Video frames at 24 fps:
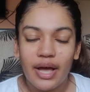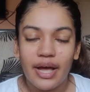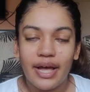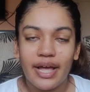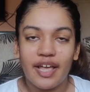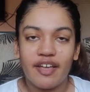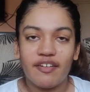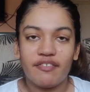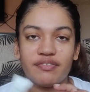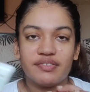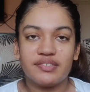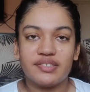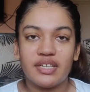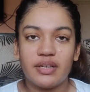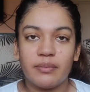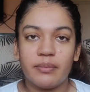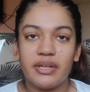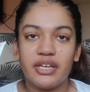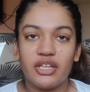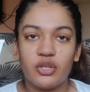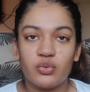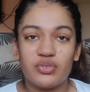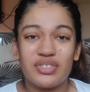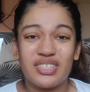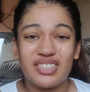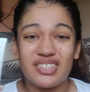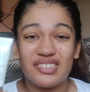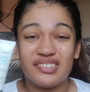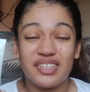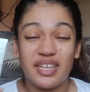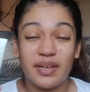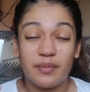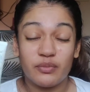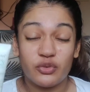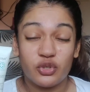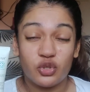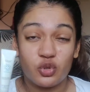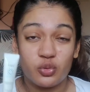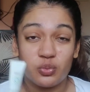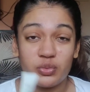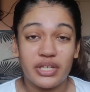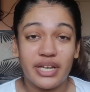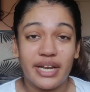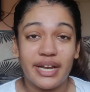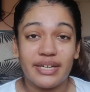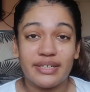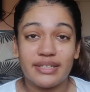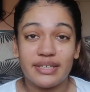I've still been using the same
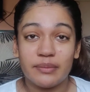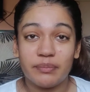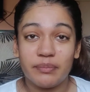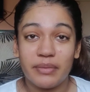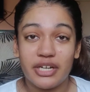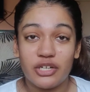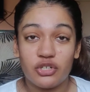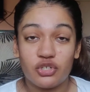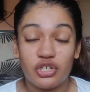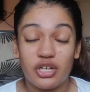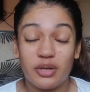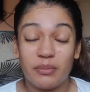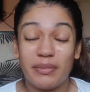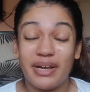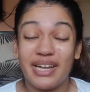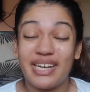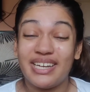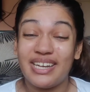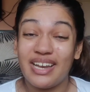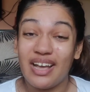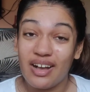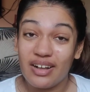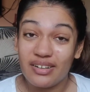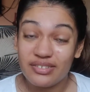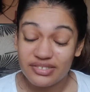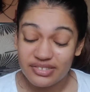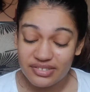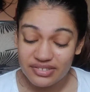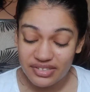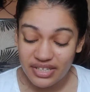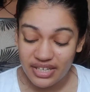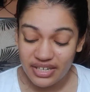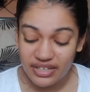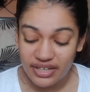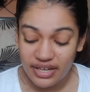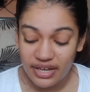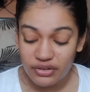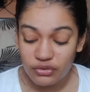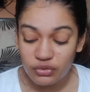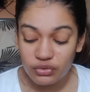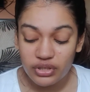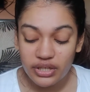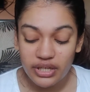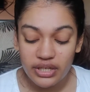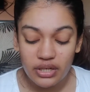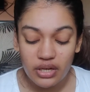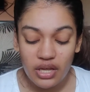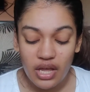tube that I did mention in my last skincare
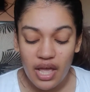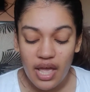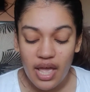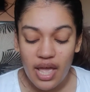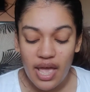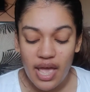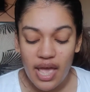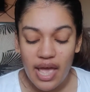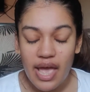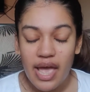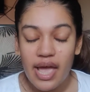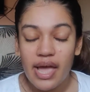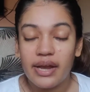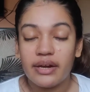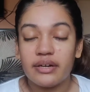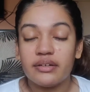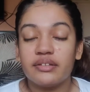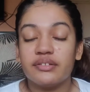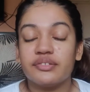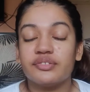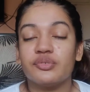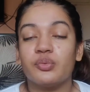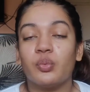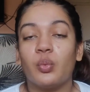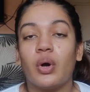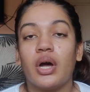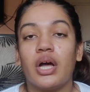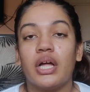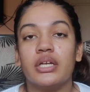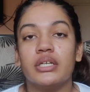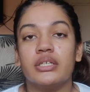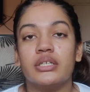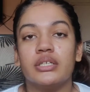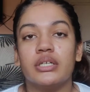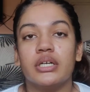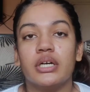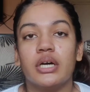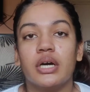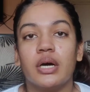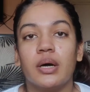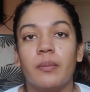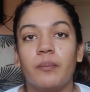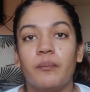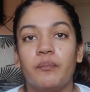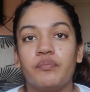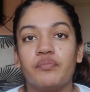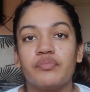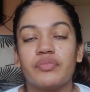routine, and this one,
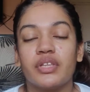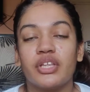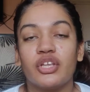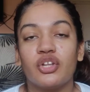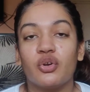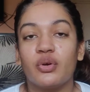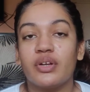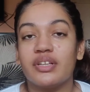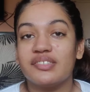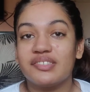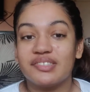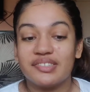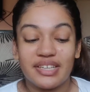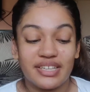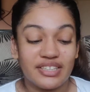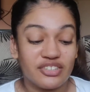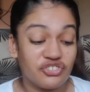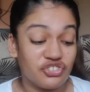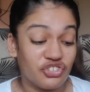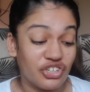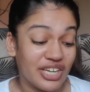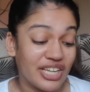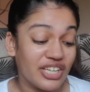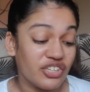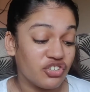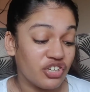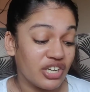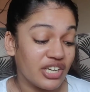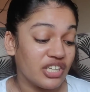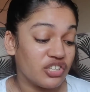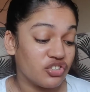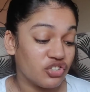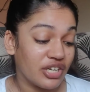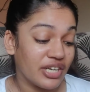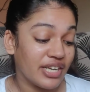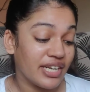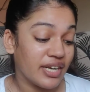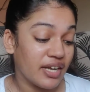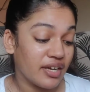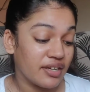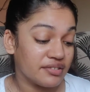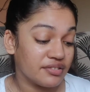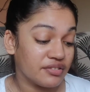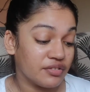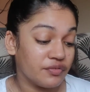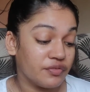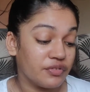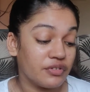um, you know, it's it's really, really, really
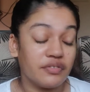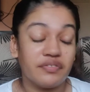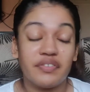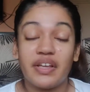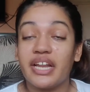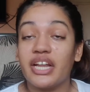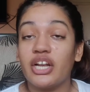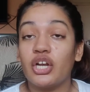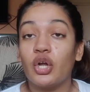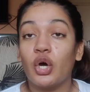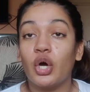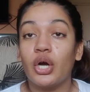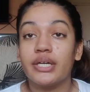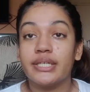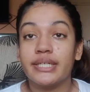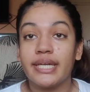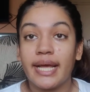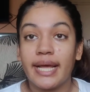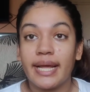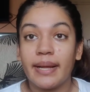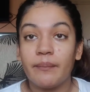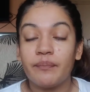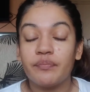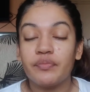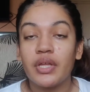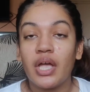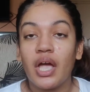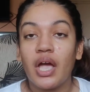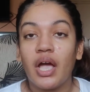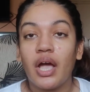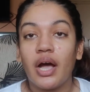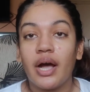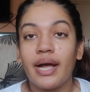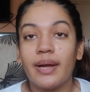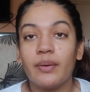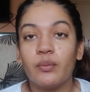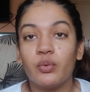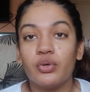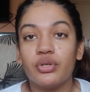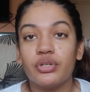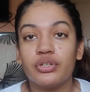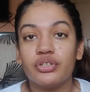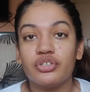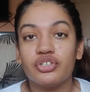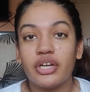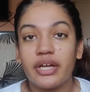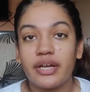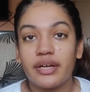lasted for a very long time. I
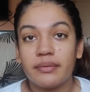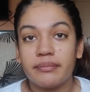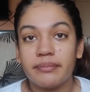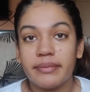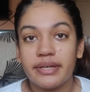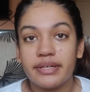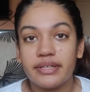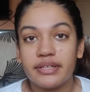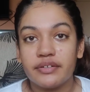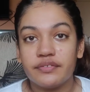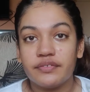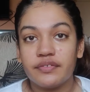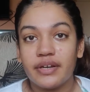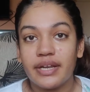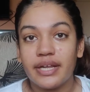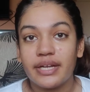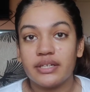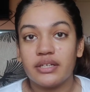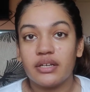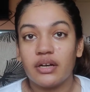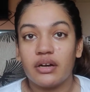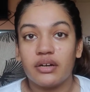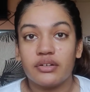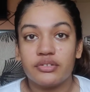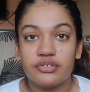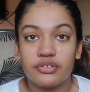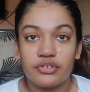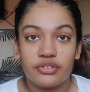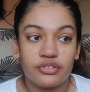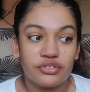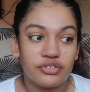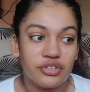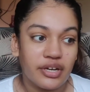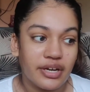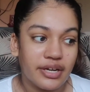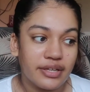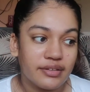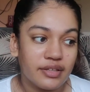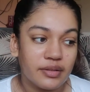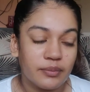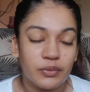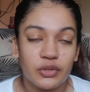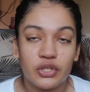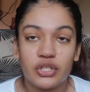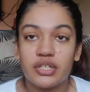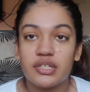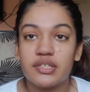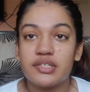wouldn't recommend it for like dark circles or
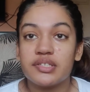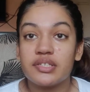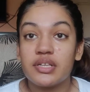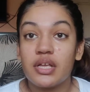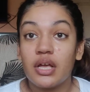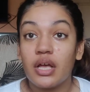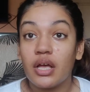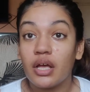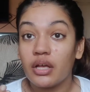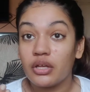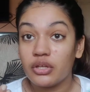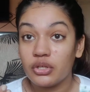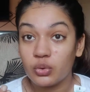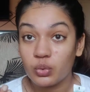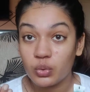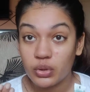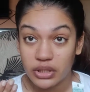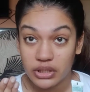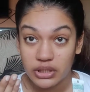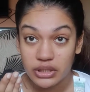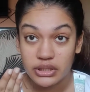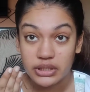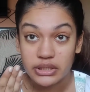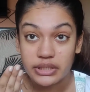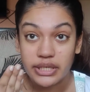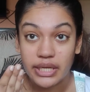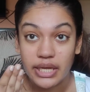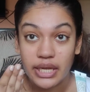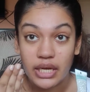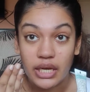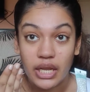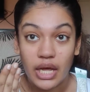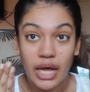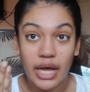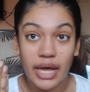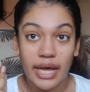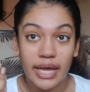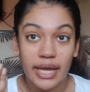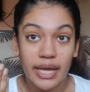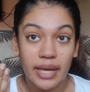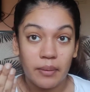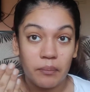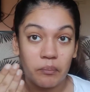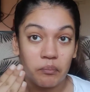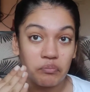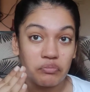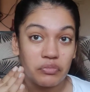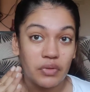anything because you can tell
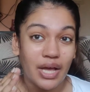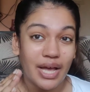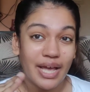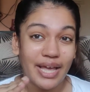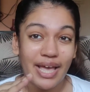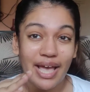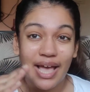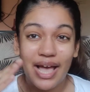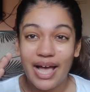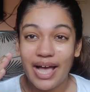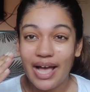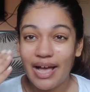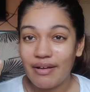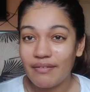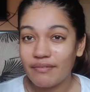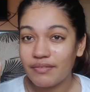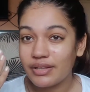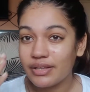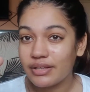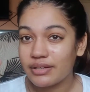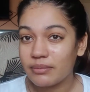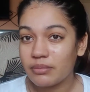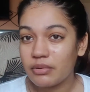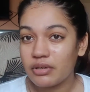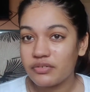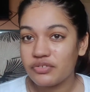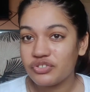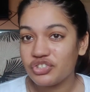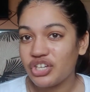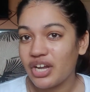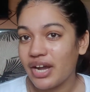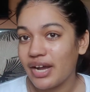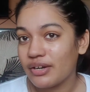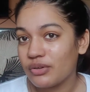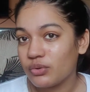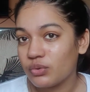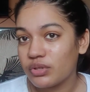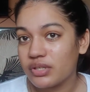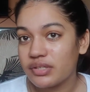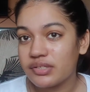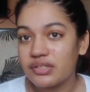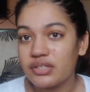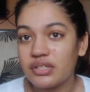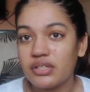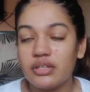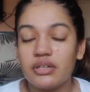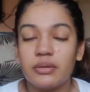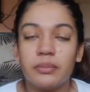I I have a little bit of
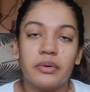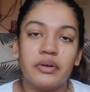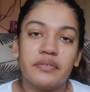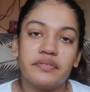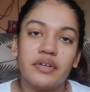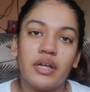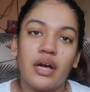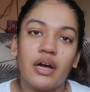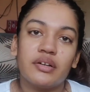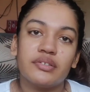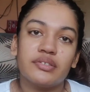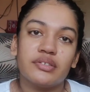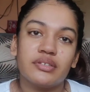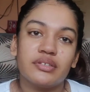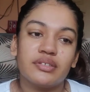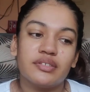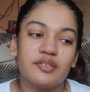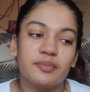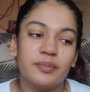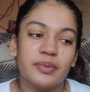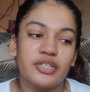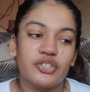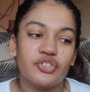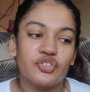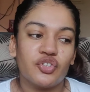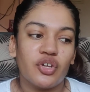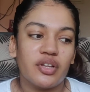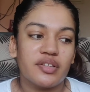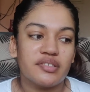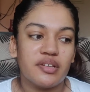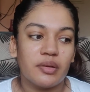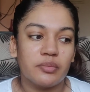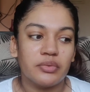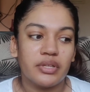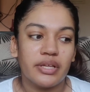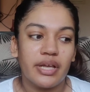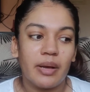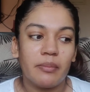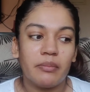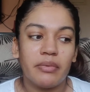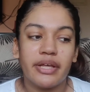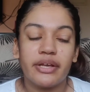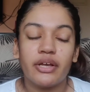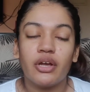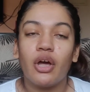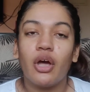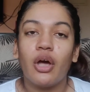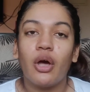shadowness and a little bit of dark circles, but it's not something I'm
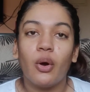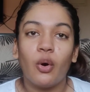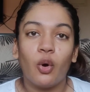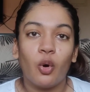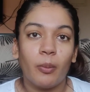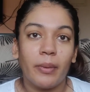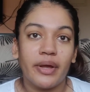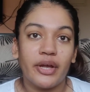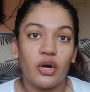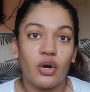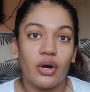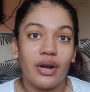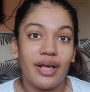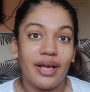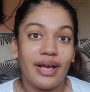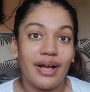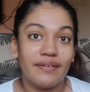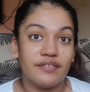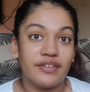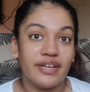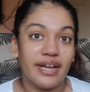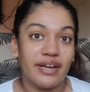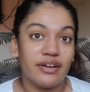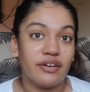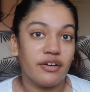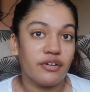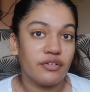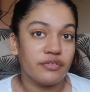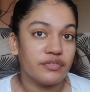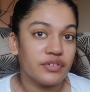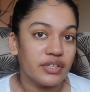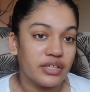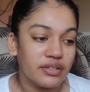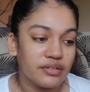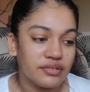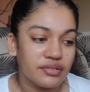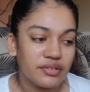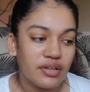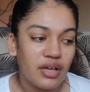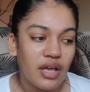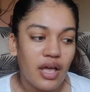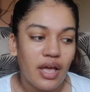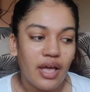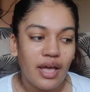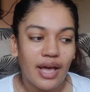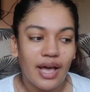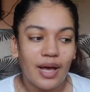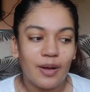like, oh my god, I have to get rid of these.
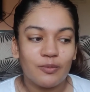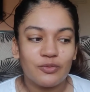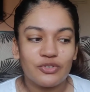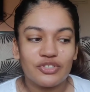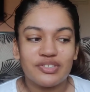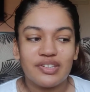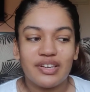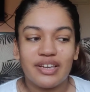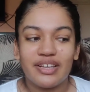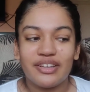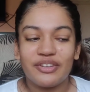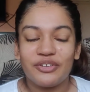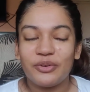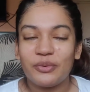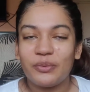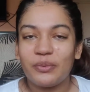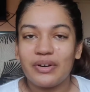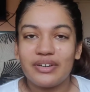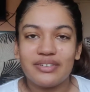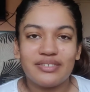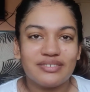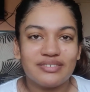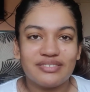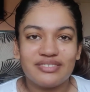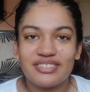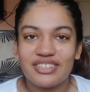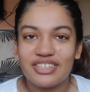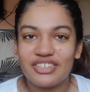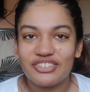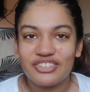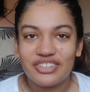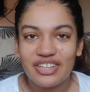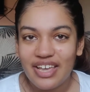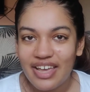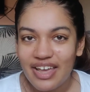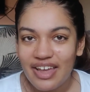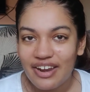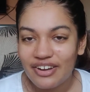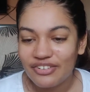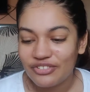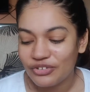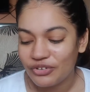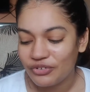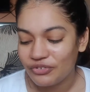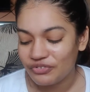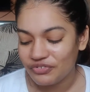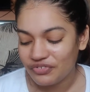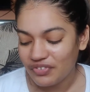I'm just like, you know what, they're there,
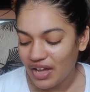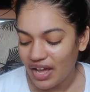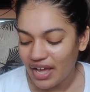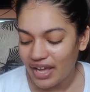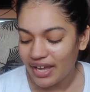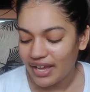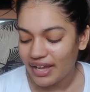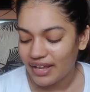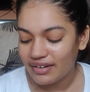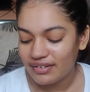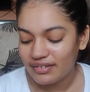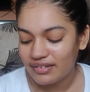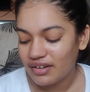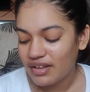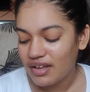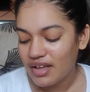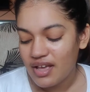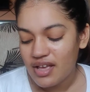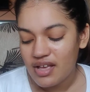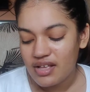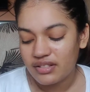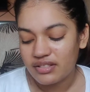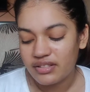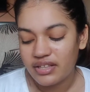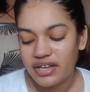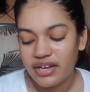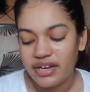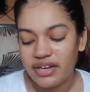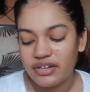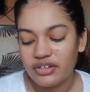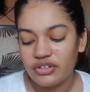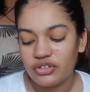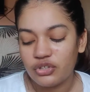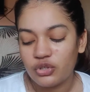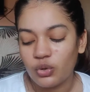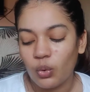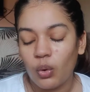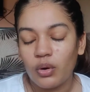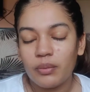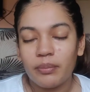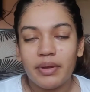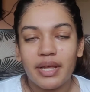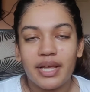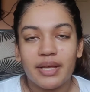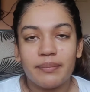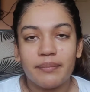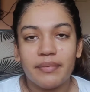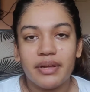they're fine, they
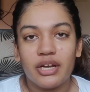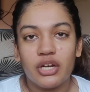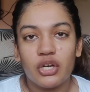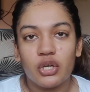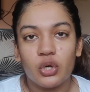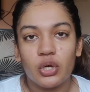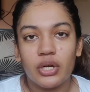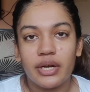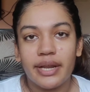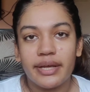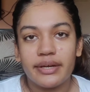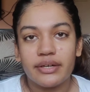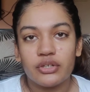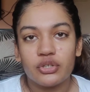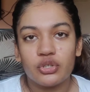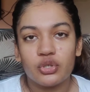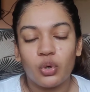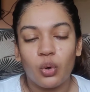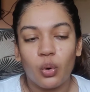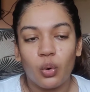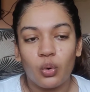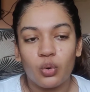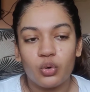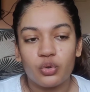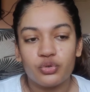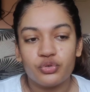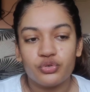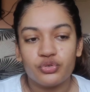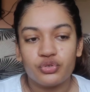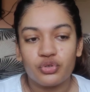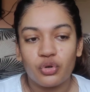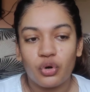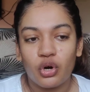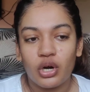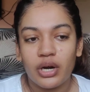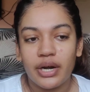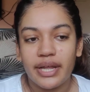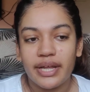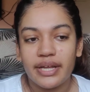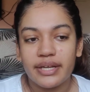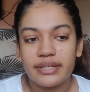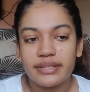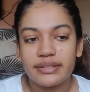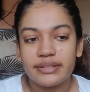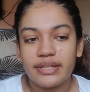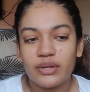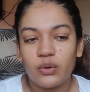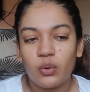don't make me look like a ghost or
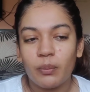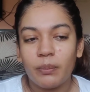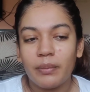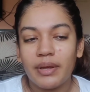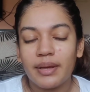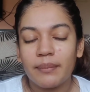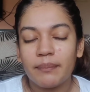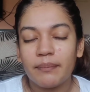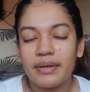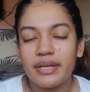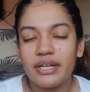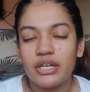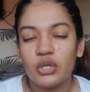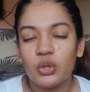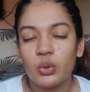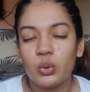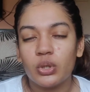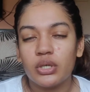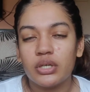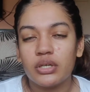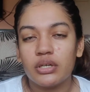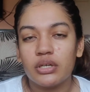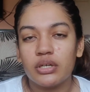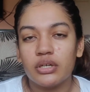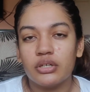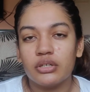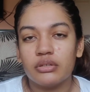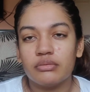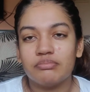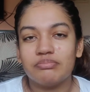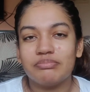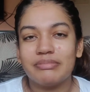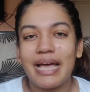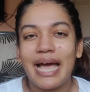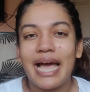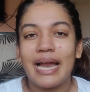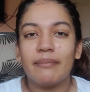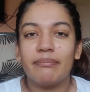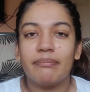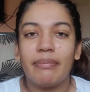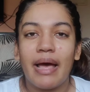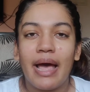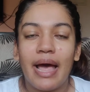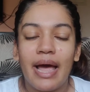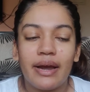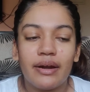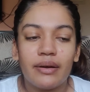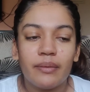like they don't make me look that
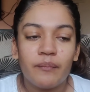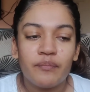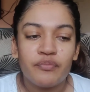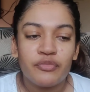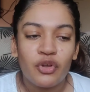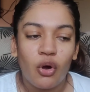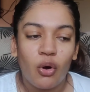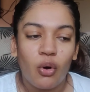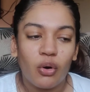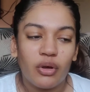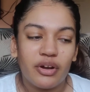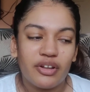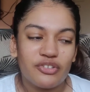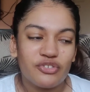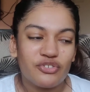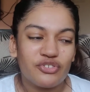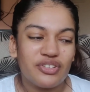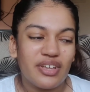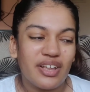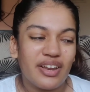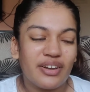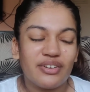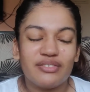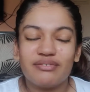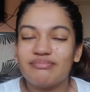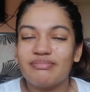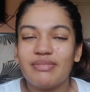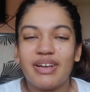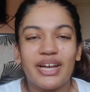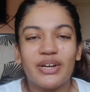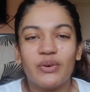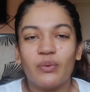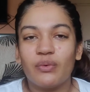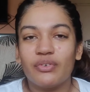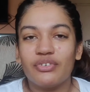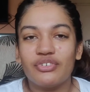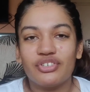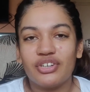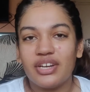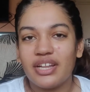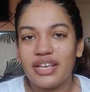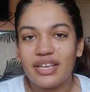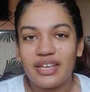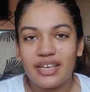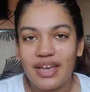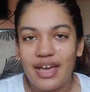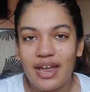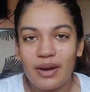bad or it's just that I, I don't
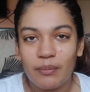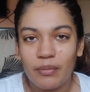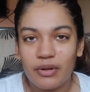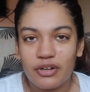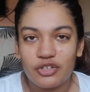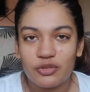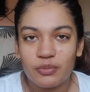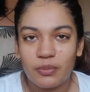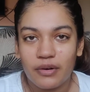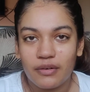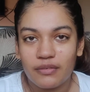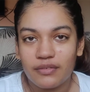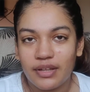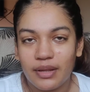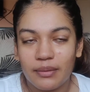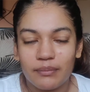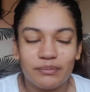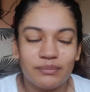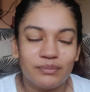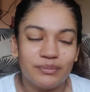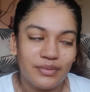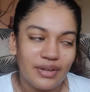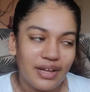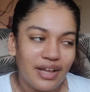really care much about them.